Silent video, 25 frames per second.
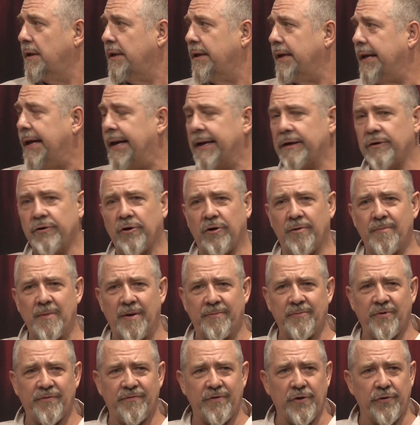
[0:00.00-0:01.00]
And I
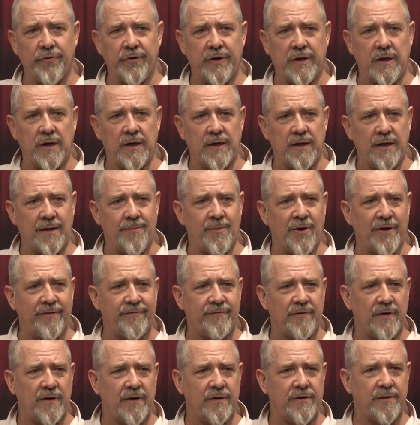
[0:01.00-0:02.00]
remember very clearly my
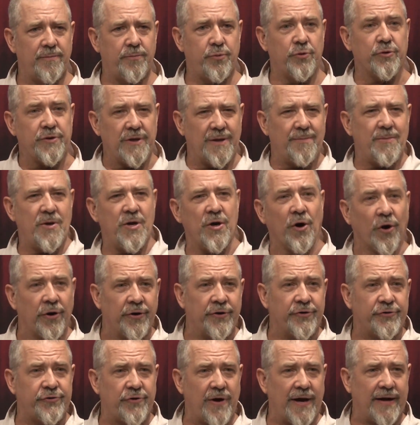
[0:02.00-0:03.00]
father putting me on a
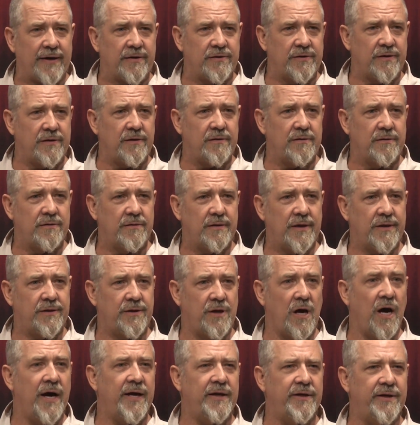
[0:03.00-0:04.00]
tractor at
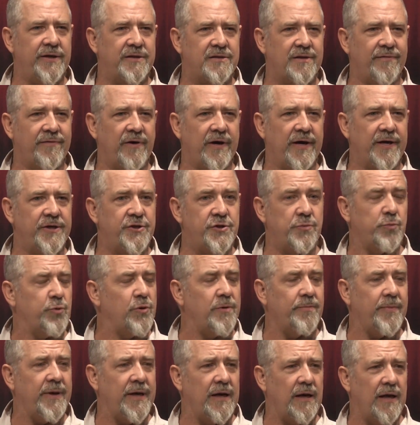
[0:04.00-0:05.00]
9 years of age. It
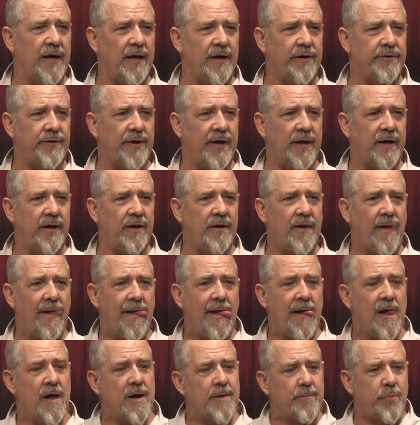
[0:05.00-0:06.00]
wouldn't be allowed now.
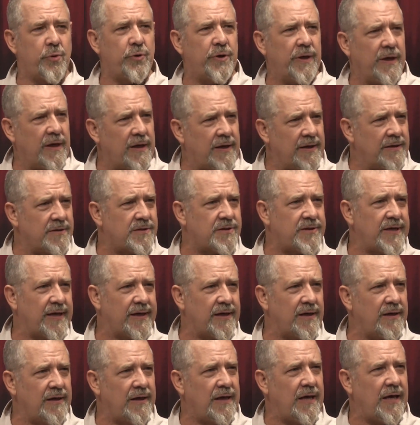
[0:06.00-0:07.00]
Putting it in
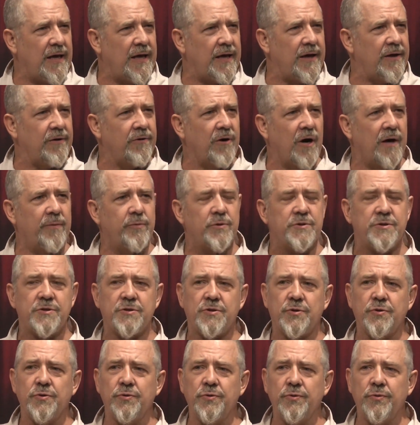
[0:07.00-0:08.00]
second gear. I was
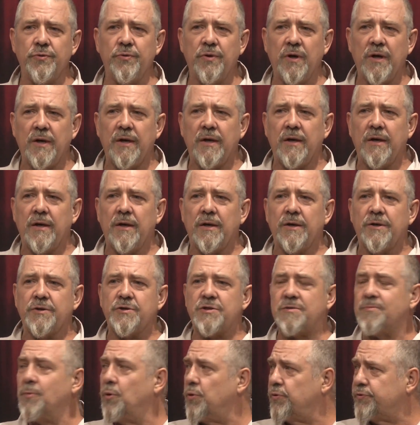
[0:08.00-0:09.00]
too
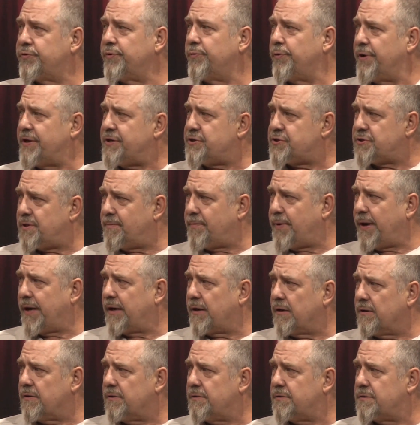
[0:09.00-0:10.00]
small to reach the
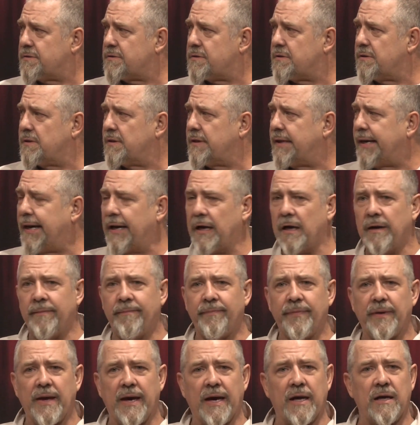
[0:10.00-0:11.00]
pedals,
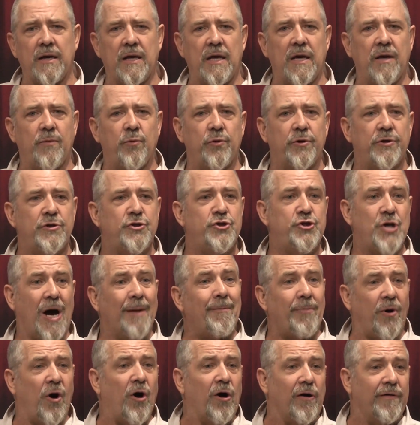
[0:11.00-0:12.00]
and he would
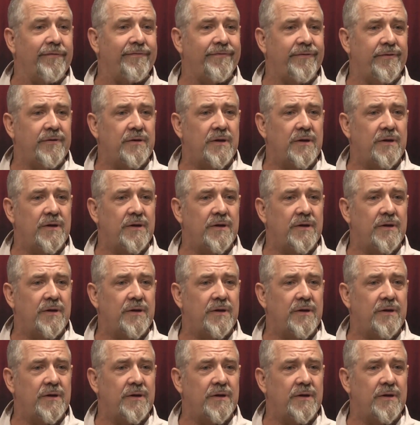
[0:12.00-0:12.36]
jump off